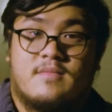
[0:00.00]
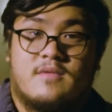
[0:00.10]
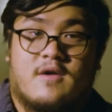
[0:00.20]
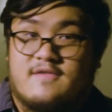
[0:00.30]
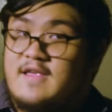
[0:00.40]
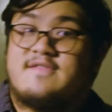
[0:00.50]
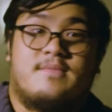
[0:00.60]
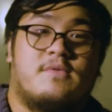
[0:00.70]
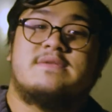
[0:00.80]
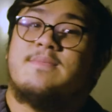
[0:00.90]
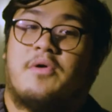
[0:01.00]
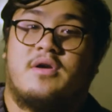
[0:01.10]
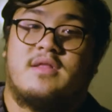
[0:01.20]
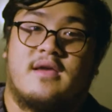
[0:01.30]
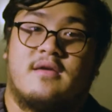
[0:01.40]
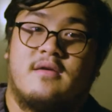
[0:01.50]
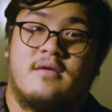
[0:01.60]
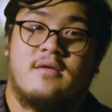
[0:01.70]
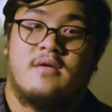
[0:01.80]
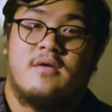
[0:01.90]
Because that's the most important thing.
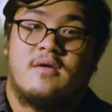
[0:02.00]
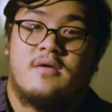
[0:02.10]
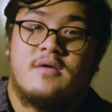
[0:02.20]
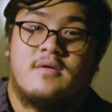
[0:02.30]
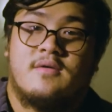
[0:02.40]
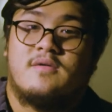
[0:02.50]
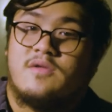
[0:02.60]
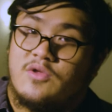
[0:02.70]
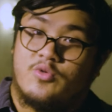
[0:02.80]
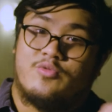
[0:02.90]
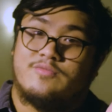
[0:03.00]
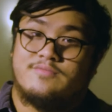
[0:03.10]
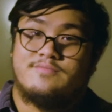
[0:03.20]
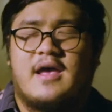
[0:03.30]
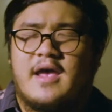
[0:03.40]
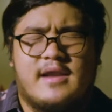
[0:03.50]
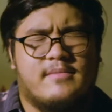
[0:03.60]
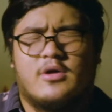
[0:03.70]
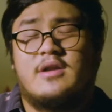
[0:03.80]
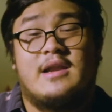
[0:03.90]
You. And I'm
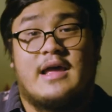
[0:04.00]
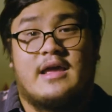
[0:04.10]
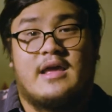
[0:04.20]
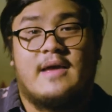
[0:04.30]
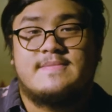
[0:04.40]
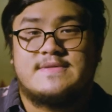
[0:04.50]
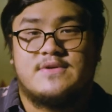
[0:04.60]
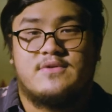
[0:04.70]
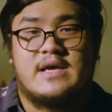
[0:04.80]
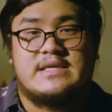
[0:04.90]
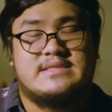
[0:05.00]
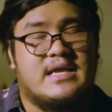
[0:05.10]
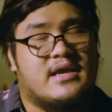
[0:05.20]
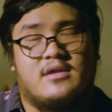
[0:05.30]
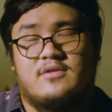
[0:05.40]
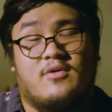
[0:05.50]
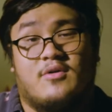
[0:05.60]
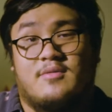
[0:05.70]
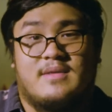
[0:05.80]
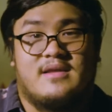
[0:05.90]
not gonna lie, MCO has taken a toll
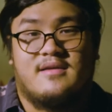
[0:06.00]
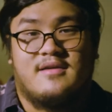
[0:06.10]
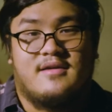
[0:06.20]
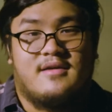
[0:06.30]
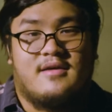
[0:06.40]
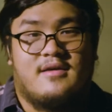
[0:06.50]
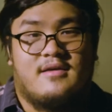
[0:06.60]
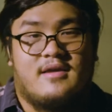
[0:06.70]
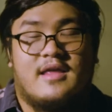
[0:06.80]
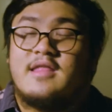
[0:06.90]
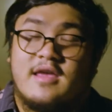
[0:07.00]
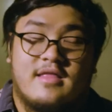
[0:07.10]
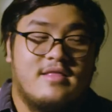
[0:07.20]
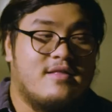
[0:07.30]
on me. It did.